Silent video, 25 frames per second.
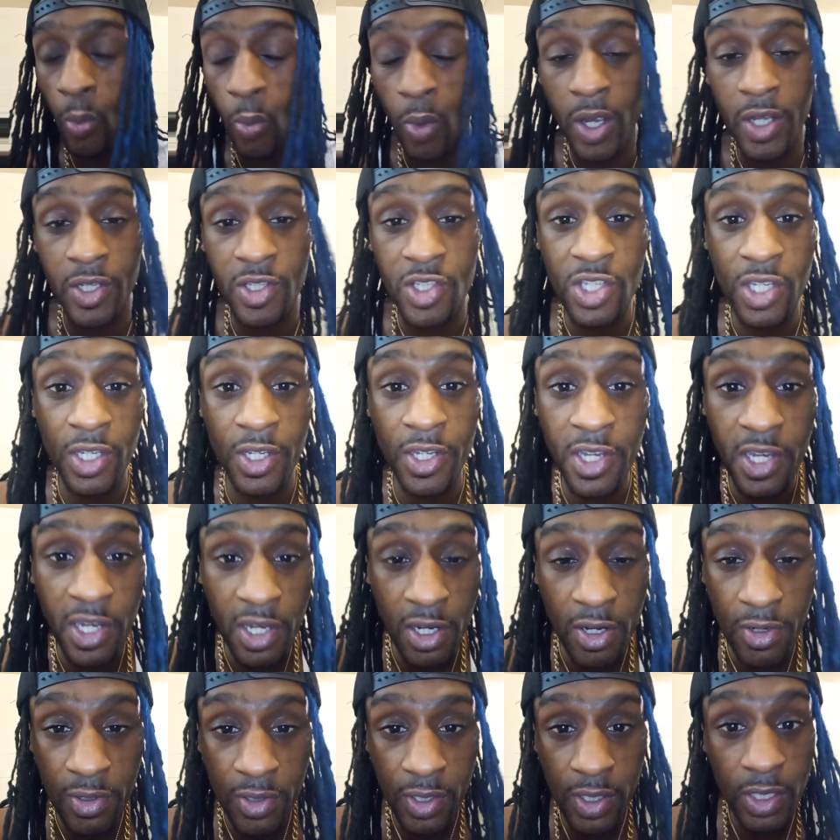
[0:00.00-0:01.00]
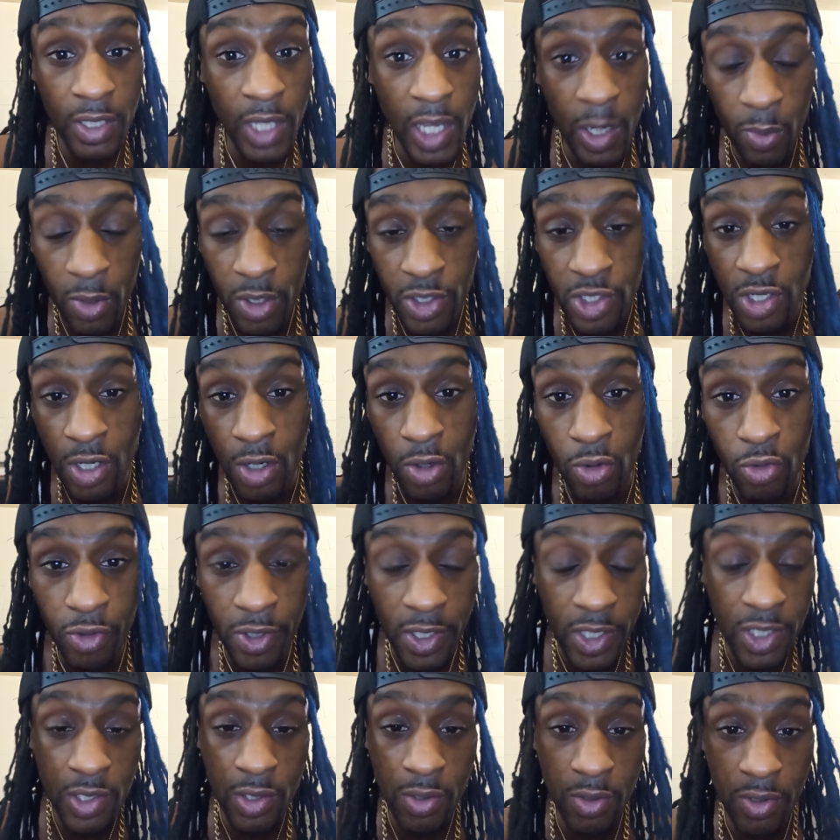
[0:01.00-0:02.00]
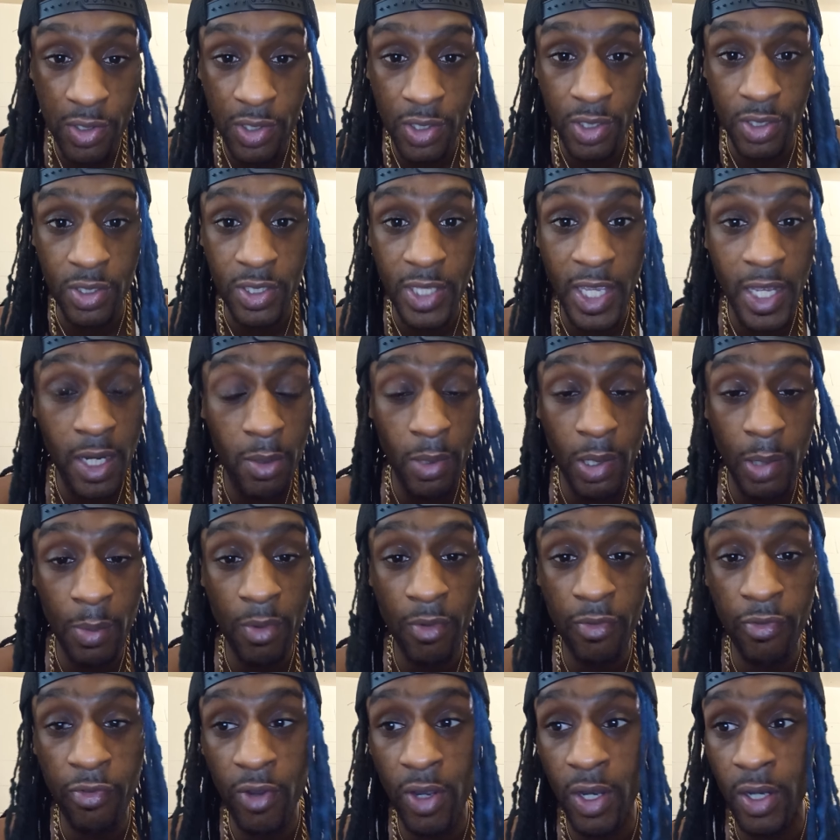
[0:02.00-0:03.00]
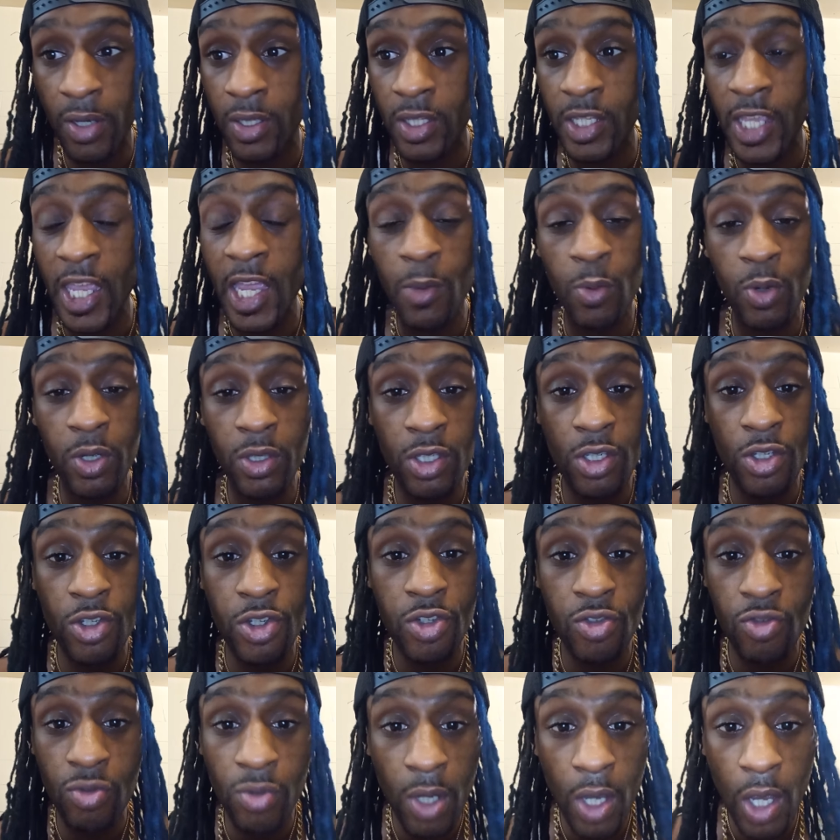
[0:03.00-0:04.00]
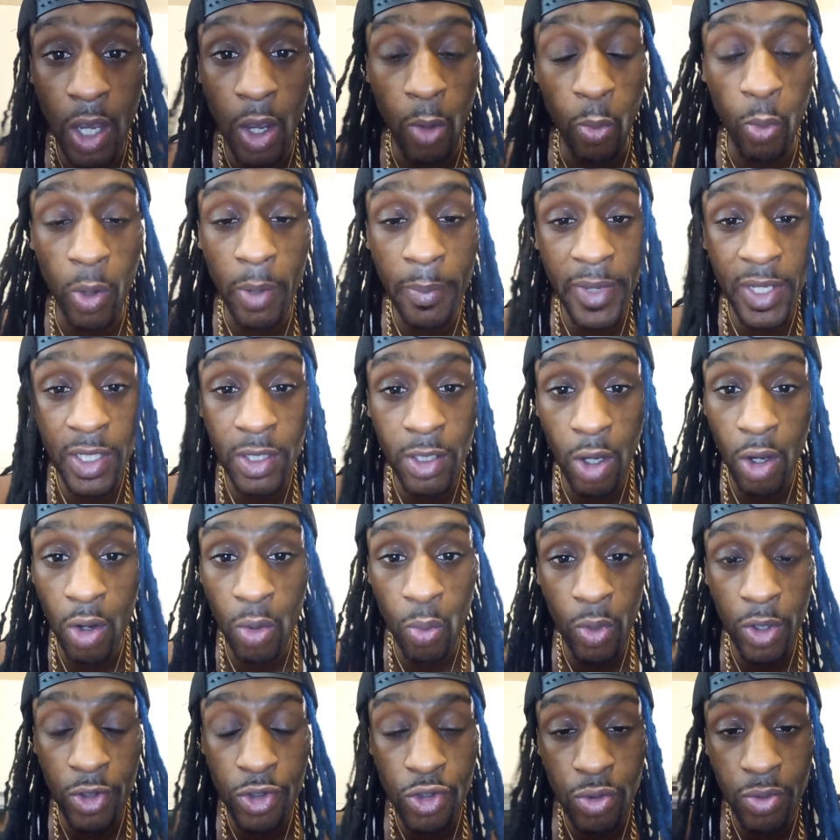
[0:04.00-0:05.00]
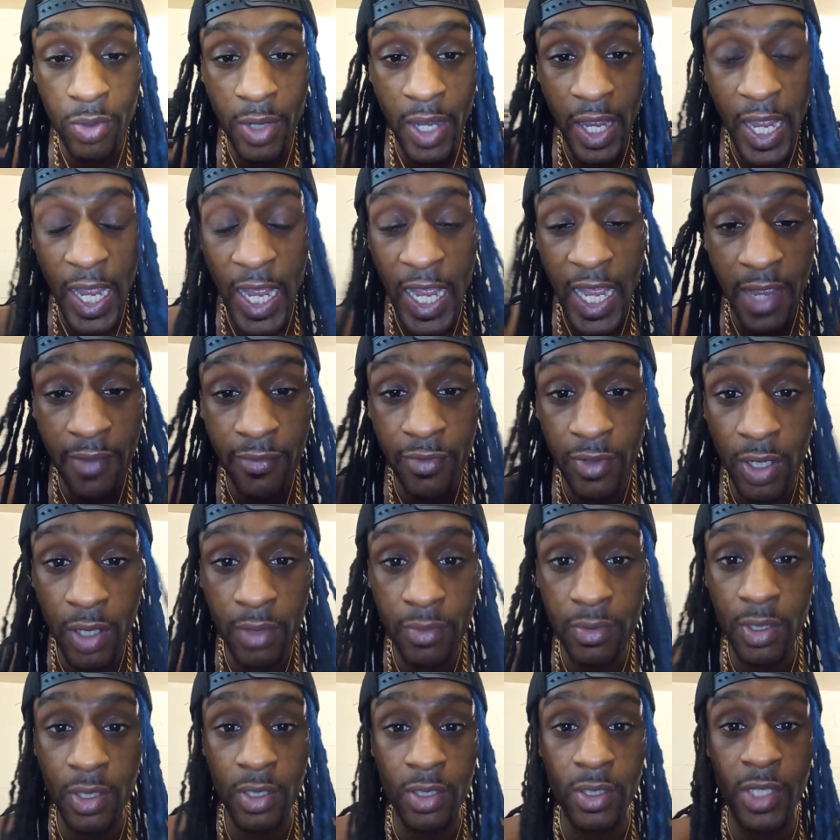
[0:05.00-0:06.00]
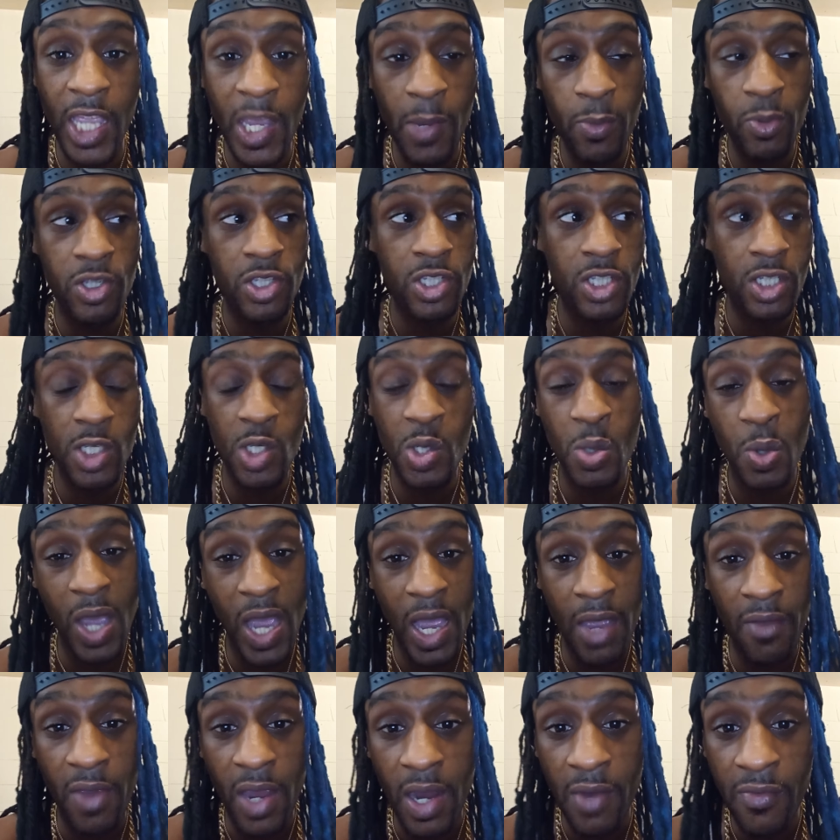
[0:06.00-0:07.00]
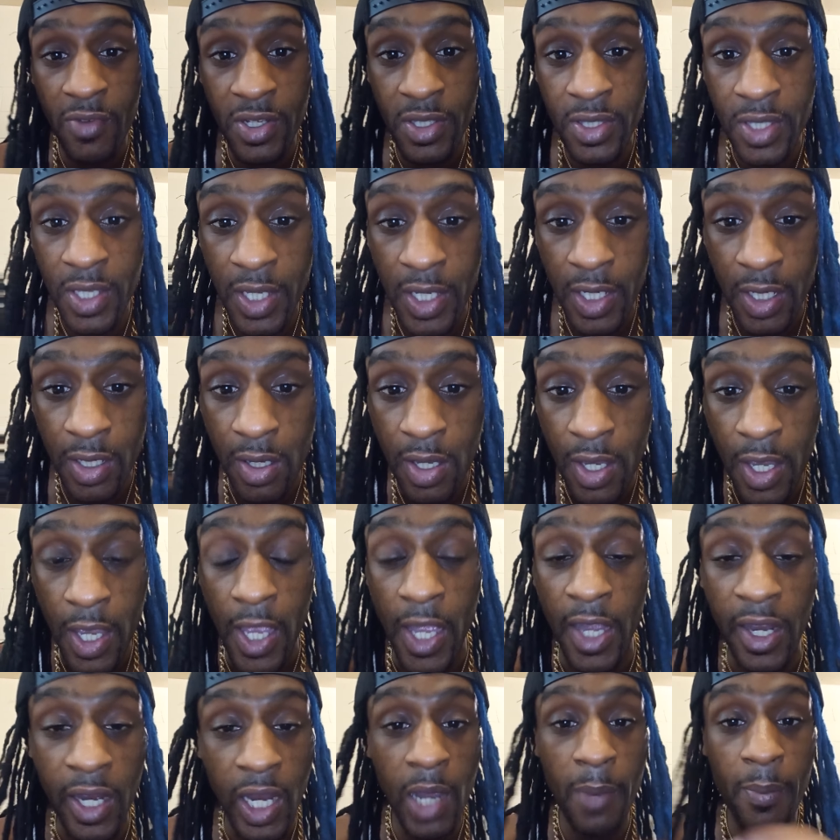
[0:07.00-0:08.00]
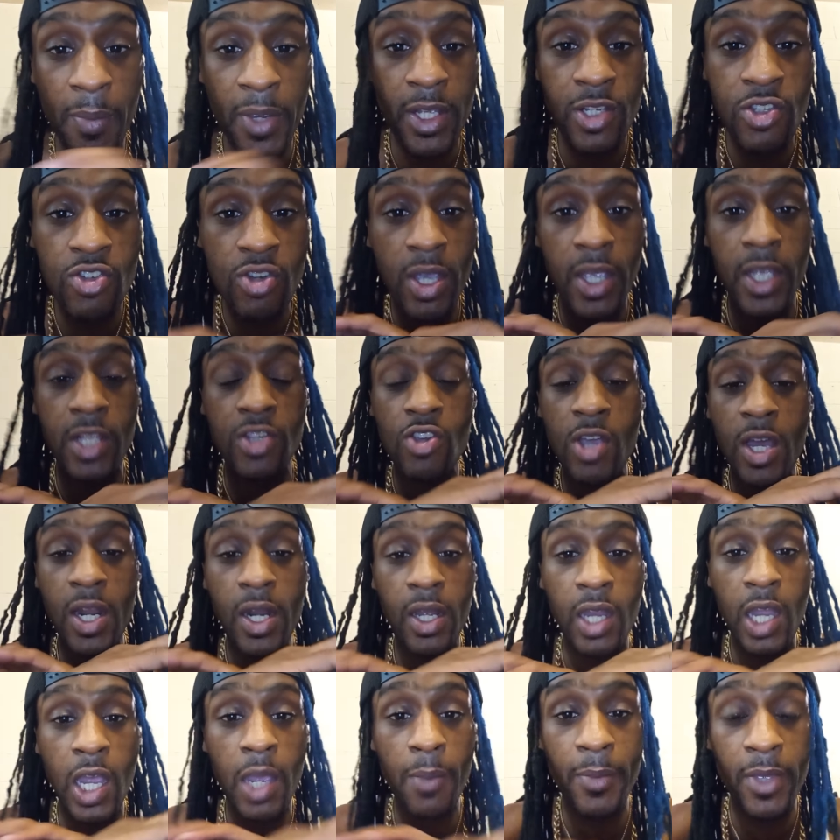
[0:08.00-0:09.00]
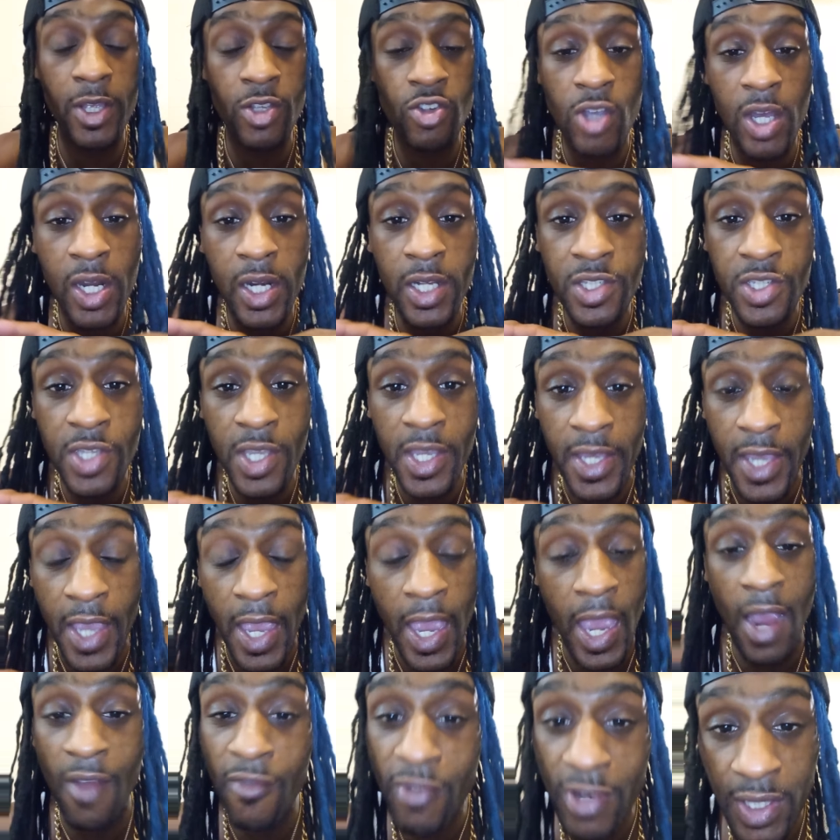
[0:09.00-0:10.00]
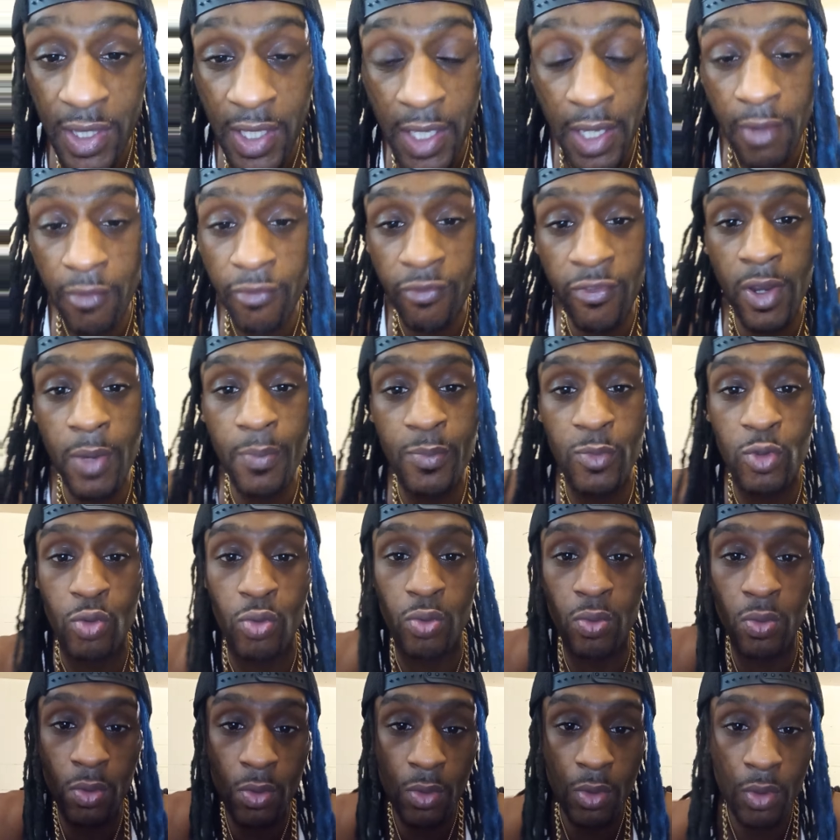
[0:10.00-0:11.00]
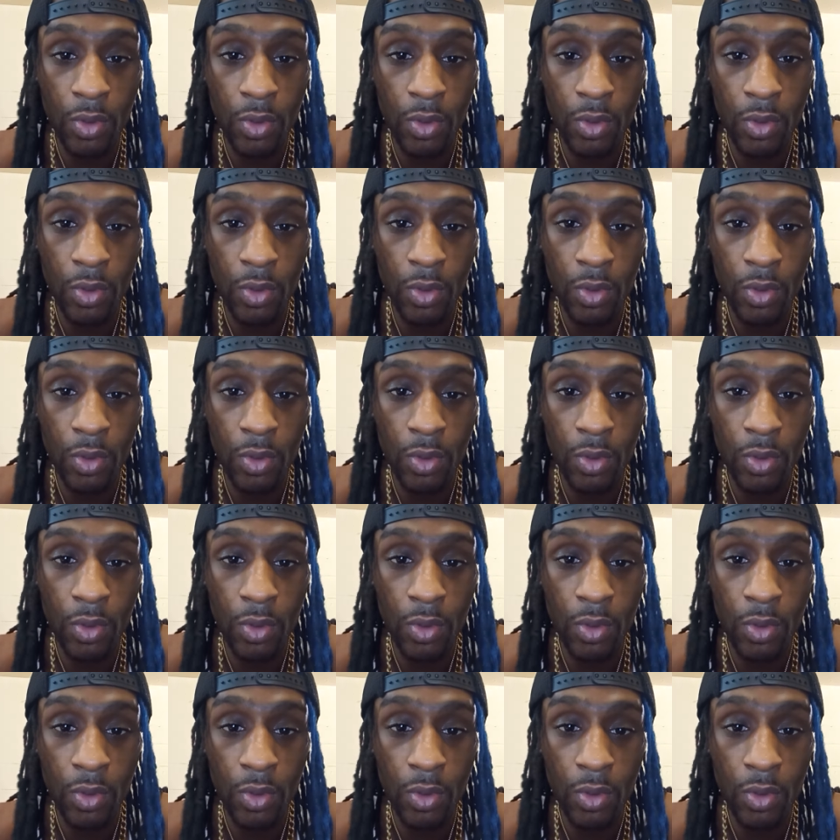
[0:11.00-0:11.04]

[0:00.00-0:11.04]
want security. They want your resources. They don't give a fuck. They will destroy. Women don't want you to have nothing. They will see you have everything and come in try and try to come in and try to take everything from you.